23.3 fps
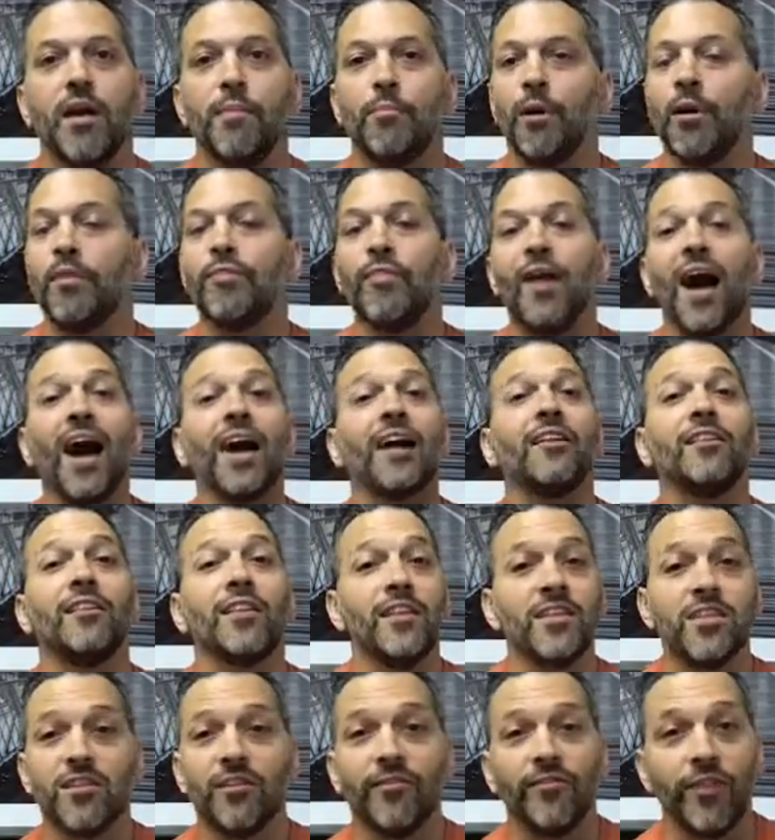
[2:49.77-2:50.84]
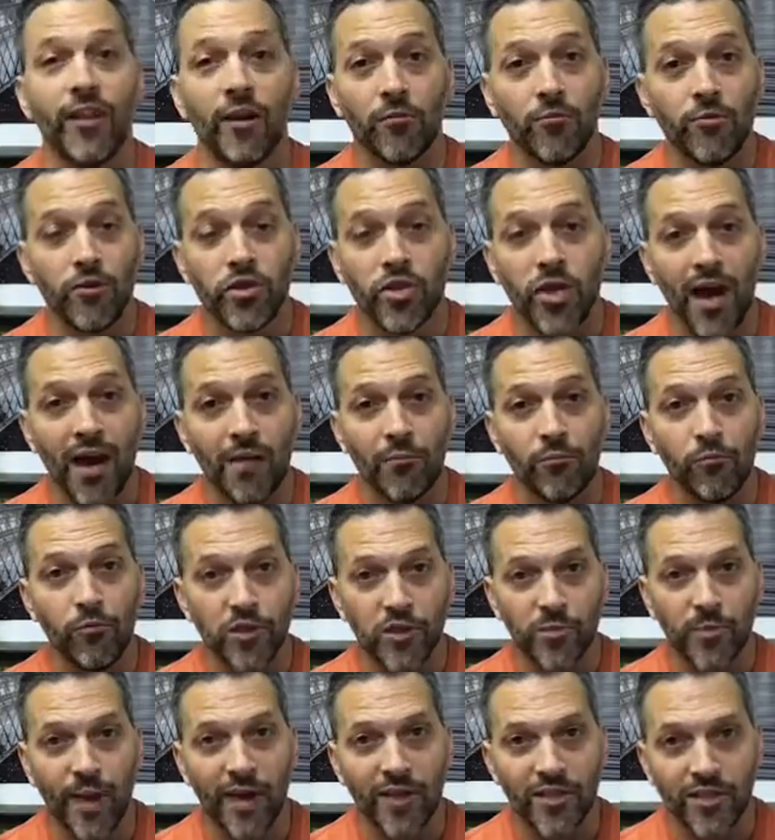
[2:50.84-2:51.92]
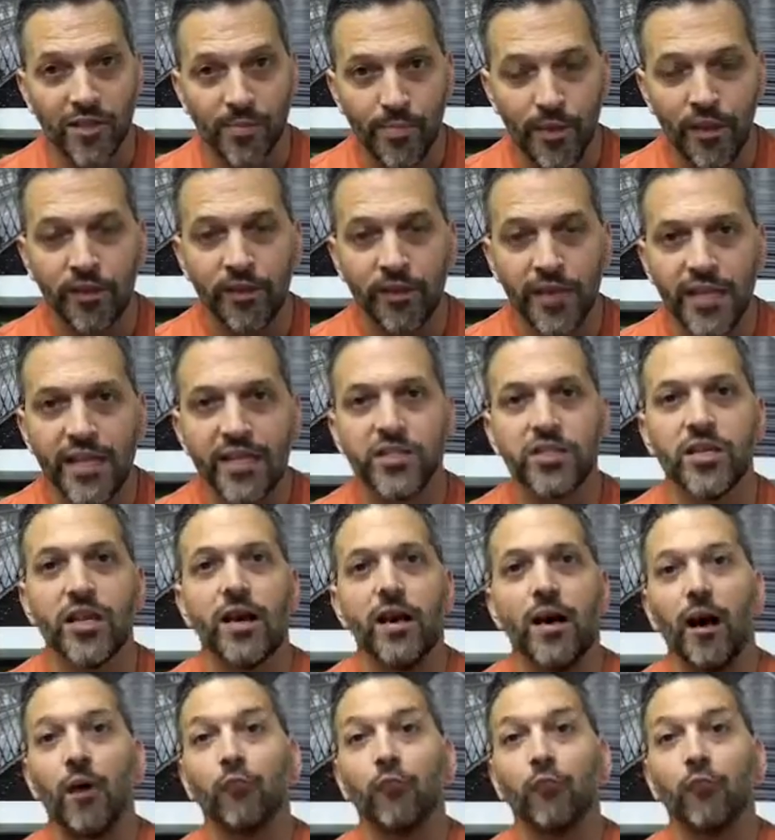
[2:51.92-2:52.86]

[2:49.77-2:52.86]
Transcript: but not a list of their job responsibilities.